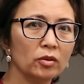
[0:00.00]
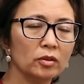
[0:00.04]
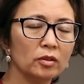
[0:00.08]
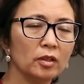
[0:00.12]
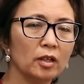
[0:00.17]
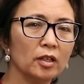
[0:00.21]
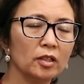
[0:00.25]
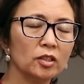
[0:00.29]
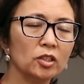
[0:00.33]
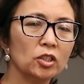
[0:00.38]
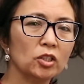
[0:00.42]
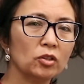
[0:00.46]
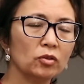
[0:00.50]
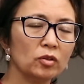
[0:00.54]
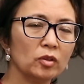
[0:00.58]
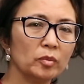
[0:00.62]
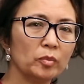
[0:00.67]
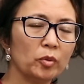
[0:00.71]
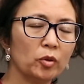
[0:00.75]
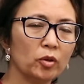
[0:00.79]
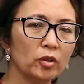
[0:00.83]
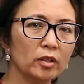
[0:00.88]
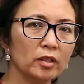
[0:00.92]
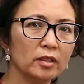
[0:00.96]
or not to
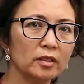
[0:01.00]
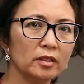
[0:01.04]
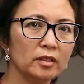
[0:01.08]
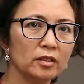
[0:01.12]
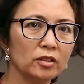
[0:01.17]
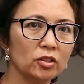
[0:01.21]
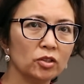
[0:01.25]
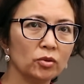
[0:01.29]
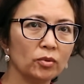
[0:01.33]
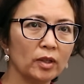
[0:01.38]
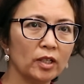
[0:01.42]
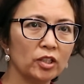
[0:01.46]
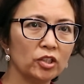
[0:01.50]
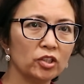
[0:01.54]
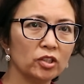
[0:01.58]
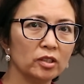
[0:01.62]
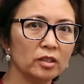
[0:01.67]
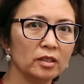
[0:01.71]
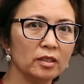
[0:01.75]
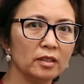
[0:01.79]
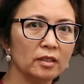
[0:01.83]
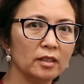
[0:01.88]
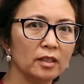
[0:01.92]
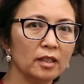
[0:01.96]
report the
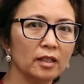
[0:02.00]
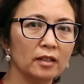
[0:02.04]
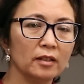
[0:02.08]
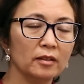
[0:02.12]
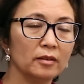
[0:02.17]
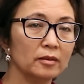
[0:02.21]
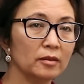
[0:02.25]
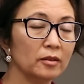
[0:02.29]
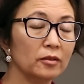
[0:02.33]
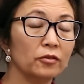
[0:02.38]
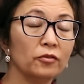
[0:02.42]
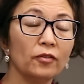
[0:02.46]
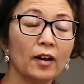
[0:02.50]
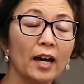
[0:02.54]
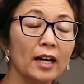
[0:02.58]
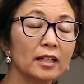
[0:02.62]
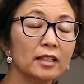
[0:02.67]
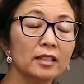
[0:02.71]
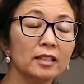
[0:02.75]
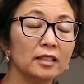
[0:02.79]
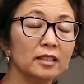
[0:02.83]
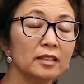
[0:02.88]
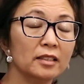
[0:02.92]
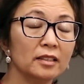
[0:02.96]
situation. The
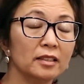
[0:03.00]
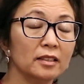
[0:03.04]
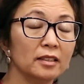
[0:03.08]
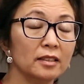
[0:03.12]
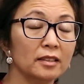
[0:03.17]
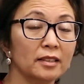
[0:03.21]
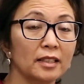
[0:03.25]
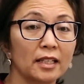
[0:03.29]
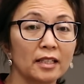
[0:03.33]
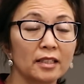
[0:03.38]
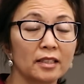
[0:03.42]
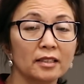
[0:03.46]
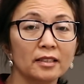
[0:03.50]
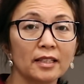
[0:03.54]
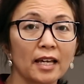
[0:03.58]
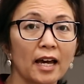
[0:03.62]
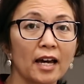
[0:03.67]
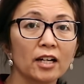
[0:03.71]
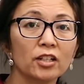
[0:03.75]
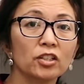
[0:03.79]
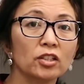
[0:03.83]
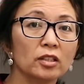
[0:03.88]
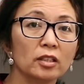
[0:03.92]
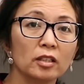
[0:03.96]
fact is that it's
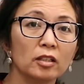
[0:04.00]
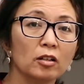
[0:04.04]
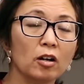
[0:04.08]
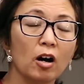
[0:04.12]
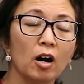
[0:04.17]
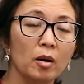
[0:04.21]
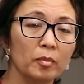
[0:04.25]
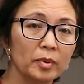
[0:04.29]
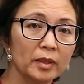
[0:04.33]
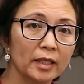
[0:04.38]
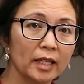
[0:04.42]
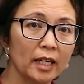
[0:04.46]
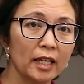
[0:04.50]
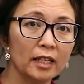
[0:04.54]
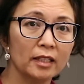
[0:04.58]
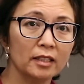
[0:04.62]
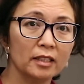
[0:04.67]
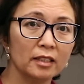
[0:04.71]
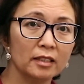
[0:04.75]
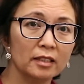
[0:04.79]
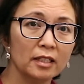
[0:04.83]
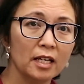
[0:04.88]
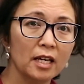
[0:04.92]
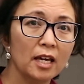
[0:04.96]
actually
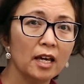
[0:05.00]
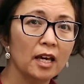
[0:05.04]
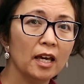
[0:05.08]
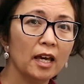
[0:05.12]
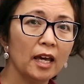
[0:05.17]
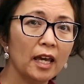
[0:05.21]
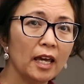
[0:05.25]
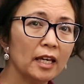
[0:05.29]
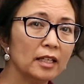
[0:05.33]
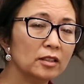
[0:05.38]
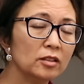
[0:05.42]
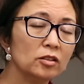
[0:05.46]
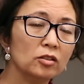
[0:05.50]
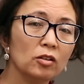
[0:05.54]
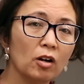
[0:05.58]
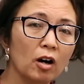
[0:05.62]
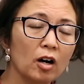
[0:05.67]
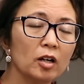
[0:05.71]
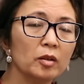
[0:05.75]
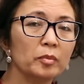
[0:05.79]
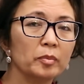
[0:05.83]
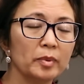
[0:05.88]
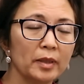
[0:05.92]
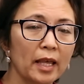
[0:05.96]
complicated and
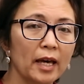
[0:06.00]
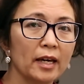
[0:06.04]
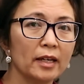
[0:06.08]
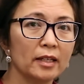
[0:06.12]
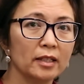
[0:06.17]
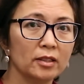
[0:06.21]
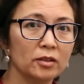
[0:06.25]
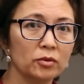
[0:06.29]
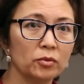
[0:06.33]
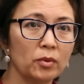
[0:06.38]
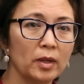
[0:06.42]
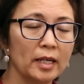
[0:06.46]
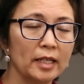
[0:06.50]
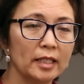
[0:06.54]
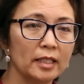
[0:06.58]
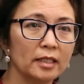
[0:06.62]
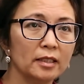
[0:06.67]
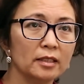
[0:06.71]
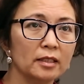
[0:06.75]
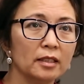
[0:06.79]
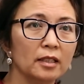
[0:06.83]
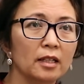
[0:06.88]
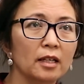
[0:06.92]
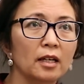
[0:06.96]
not black and
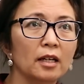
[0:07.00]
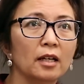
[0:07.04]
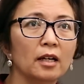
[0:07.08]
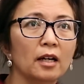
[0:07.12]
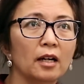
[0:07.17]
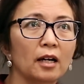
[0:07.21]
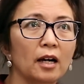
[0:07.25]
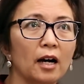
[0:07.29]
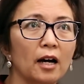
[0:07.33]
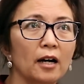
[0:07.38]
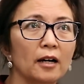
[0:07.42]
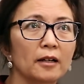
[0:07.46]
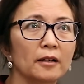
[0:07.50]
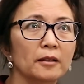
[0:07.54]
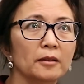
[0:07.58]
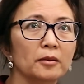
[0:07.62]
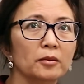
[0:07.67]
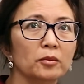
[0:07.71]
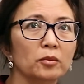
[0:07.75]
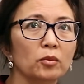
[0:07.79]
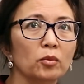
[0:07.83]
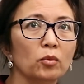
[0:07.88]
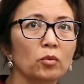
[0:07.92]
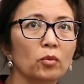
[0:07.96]
white.
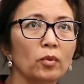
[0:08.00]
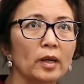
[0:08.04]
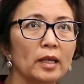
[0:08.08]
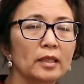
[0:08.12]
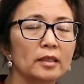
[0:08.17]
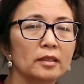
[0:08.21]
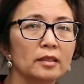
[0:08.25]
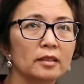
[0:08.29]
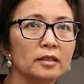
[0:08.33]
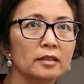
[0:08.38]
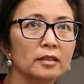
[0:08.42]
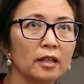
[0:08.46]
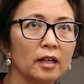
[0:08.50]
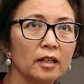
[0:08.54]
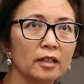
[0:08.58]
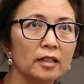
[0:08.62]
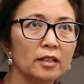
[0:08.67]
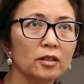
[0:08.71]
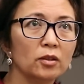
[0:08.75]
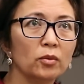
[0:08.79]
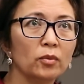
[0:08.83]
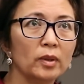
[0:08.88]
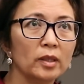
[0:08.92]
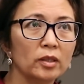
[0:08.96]
When
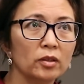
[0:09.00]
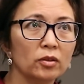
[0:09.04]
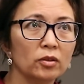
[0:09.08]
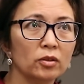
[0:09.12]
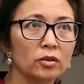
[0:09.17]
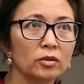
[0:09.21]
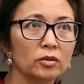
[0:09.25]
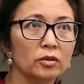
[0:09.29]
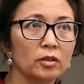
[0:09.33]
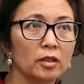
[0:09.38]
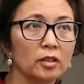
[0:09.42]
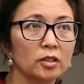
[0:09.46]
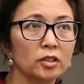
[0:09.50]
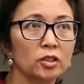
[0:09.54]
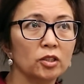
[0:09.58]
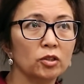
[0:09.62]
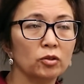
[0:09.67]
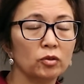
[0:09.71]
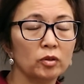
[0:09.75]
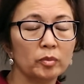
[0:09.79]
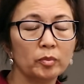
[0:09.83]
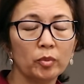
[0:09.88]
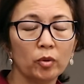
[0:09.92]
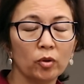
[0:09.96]
deciding whether or not
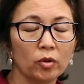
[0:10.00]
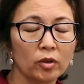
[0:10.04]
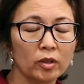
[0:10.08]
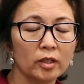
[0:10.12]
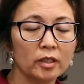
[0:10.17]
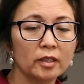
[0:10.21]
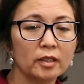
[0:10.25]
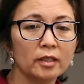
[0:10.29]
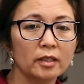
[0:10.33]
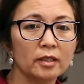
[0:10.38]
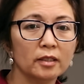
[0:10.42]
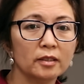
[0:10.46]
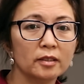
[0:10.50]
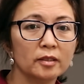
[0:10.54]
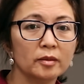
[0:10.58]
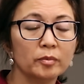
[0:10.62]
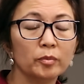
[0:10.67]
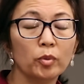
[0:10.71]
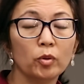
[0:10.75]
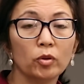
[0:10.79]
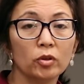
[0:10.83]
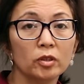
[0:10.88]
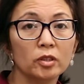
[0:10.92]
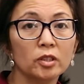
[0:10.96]
to report, it's
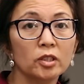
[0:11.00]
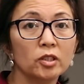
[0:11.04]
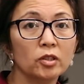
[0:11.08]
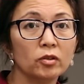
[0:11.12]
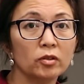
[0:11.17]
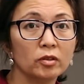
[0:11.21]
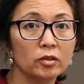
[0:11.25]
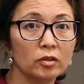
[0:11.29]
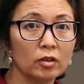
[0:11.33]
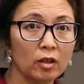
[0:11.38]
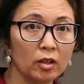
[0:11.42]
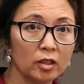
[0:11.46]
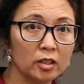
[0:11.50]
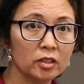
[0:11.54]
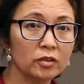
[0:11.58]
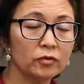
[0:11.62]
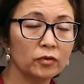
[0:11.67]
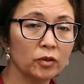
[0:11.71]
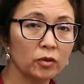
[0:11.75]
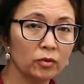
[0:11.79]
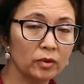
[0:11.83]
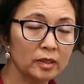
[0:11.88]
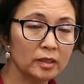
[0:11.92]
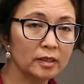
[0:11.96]
important to acknowledge
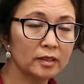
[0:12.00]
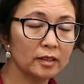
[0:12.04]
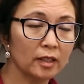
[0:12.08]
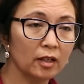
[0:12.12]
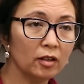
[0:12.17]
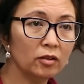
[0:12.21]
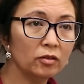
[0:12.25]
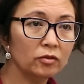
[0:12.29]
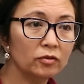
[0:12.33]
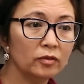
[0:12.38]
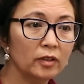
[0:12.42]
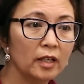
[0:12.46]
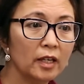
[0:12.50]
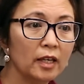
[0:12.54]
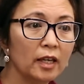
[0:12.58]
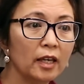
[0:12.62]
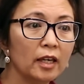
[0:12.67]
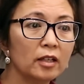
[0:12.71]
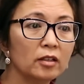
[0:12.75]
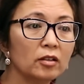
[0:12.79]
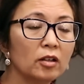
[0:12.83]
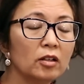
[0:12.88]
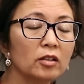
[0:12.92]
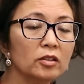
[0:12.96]
for oneself
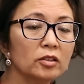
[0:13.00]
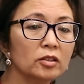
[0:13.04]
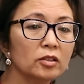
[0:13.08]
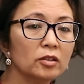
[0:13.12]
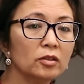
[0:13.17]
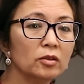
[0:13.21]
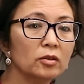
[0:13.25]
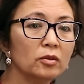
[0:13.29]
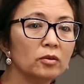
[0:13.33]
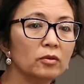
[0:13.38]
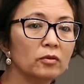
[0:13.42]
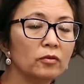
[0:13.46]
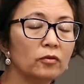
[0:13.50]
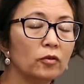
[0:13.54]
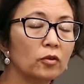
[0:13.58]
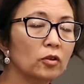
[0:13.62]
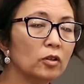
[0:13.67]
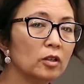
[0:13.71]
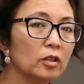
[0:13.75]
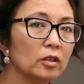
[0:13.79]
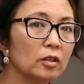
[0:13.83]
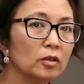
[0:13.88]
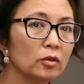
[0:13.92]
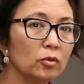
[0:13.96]
and also
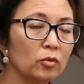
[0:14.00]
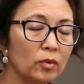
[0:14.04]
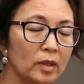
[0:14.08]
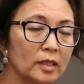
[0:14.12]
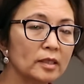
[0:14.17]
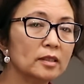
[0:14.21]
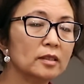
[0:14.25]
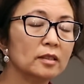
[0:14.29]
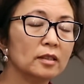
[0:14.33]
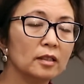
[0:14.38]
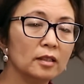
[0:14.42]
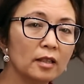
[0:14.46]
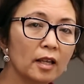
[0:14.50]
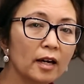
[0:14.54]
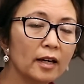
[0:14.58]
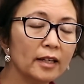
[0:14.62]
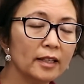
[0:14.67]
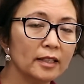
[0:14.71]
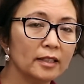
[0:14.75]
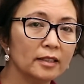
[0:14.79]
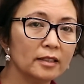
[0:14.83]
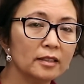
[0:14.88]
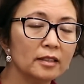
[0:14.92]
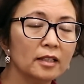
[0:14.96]
for one's
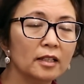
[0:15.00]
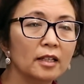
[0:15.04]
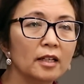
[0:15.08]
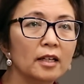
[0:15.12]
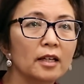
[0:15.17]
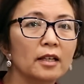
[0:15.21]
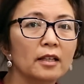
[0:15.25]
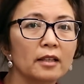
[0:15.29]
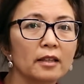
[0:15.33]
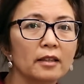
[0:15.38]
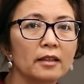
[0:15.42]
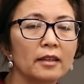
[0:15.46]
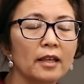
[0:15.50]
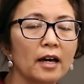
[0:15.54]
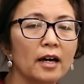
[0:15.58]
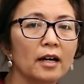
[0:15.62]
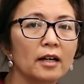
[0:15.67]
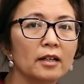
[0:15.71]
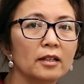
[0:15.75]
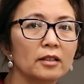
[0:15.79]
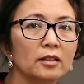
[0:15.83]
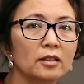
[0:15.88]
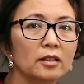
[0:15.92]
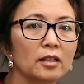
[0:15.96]
client
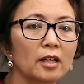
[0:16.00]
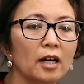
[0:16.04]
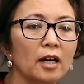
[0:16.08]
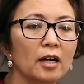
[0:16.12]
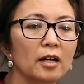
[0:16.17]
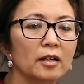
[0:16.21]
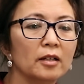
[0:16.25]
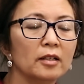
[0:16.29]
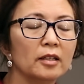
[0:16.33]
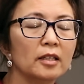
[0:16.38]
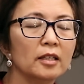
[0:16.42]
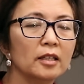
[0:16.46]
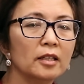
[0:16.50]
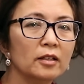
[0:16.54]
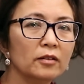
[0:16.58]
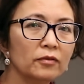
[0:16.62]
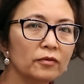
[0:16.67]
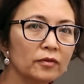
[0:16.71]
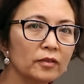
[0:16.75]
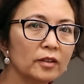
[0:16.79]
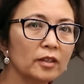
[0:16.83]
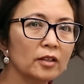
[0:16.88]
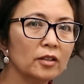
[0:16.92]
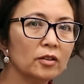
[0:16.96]
that
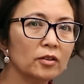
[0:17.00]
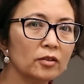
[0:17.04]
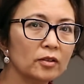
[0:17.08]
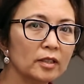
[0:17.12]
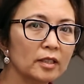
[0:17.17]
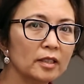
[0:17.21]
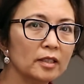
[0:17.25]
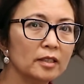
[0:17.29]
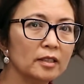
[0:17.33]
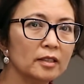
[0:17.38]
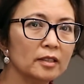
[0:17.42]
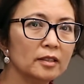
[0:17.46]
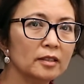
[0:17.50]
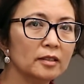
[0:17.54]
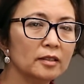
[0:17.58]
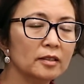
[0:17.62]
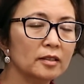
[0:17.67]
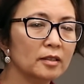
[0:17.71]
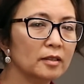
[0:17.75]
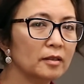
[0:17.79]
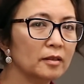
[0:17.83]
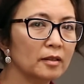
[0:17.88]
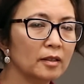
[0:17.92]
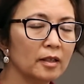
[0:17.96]
if there
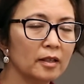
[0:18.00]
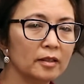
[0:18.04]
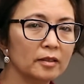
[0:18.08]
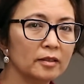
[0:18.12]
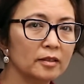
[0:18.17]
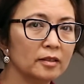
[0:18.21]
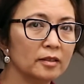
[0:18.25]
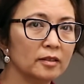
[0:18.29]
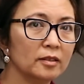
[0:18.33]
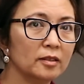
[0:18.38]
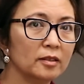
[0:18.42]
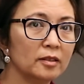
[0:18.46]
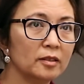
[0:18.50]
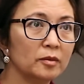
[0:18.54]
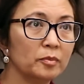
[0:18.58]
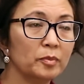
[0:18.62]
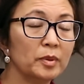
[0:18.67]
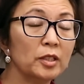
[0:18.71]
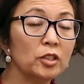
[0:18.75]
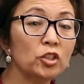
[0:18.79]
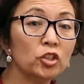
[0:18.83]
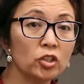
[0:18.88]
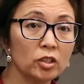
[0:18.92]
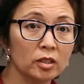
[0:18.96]
is a
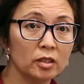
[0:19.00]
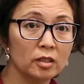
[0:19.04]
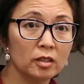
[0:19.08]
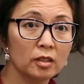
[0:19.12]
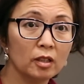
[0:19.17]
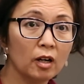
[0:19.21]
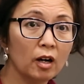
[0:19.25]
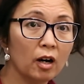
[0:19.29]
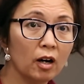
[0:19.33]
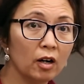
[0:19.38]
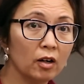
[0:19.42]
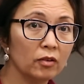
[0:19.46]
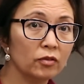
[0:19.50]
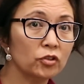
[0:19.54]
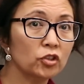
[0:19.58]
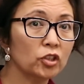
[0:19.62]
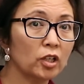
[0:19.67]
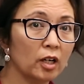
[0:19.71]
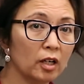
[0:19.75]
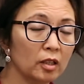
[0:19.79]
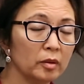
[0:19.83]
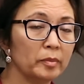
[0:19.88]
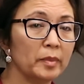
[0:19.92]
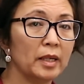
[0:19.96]
suspicion of
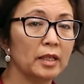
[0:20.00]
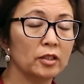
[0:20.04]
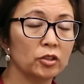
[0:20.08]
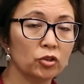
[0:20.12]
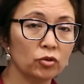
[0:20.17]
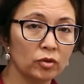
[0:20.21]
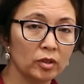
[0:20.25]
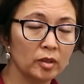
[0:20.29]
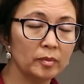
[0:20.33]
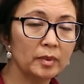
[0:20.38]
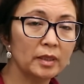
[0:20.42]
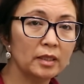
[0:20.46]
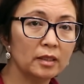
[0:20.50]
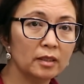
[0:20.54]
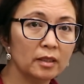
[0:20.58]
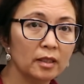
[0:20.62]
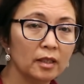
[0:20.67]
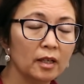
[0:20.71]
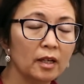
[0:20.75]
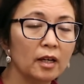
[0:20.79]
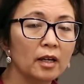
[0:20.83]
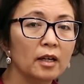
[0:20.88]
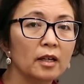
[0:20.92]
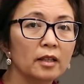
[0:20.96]
child maltreatment,
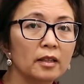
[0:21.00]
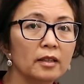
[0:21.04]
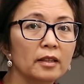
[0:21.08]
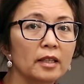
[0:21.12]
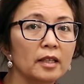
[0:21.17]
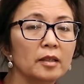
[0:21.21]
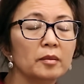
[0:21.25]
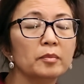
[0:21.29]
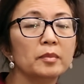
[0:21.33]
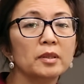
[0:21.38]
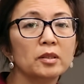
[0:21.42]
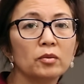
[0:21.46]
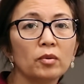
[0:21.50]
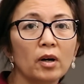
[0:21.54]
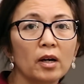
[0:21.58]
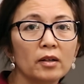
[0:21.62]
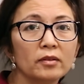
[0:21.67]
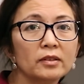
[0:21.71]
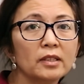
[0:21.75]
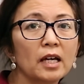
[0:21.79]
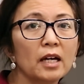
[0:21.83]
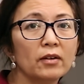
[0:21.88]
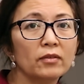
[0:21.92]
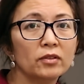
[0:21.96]
then
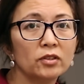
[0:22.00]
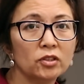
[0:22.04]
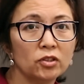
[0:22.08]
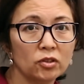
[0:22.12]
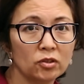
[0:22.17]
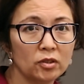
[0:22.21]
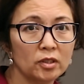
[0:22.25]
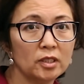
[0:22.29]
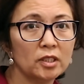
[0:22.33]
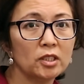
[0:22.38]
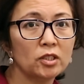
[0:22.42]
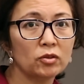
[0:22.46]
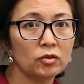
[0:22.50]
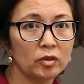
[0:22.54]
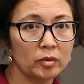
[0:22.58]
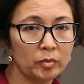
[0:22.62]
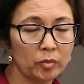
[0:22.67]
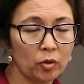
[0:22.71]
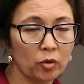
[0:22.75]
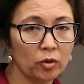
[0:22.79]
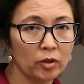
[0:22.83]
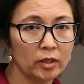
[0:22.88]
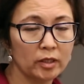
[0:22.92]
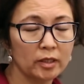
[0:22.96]
midwives have a duty to
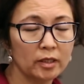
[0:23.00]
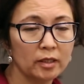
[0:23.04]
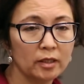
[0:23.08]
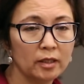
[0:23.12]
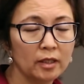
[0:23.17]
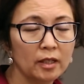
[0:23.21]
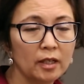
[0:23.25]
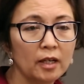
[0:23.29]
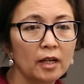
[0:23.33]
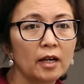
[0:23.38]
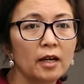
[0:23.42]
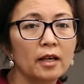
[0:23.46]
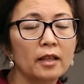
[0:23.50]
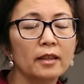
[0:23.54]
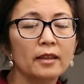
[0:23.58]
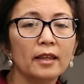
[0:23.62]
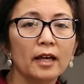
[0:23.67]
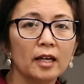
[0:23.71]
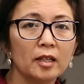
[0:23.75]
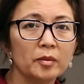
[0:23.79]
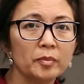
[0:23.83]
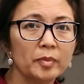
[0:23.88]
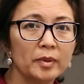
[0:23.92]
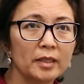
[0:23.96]
report.
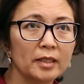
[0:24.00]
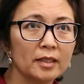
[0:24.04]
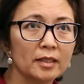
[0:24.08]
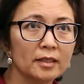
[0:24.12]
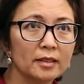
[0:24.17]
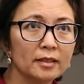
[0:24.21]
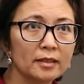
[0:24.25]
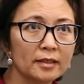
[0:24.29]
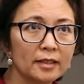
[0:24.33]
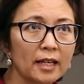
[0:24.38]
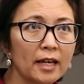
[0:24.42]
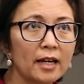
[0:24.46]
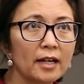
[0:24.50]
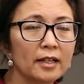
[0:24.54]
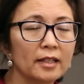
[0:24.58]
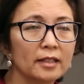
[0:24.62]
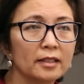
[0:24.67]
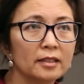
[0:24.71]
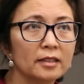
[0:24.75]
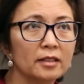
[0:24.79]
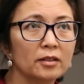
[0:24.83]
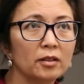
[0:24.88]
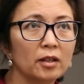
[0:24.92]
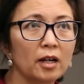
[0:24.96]
That being
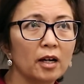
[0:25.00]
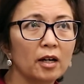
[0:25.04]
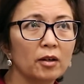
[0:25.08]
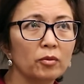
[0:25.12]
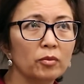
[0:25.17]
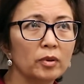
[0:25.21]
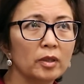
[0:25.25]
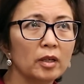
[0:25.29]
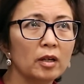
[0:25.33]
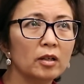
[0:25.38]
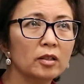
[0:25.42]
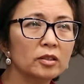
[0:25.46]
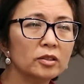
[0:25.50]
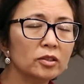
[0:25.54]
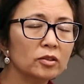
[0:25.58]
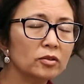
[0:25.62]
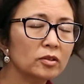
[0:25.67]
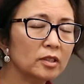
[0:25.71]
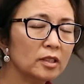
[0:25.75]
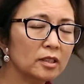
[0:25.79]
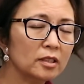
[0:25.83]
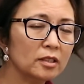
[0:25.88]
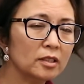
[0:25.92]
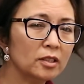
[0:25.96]
said, we also
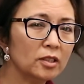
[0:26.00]
need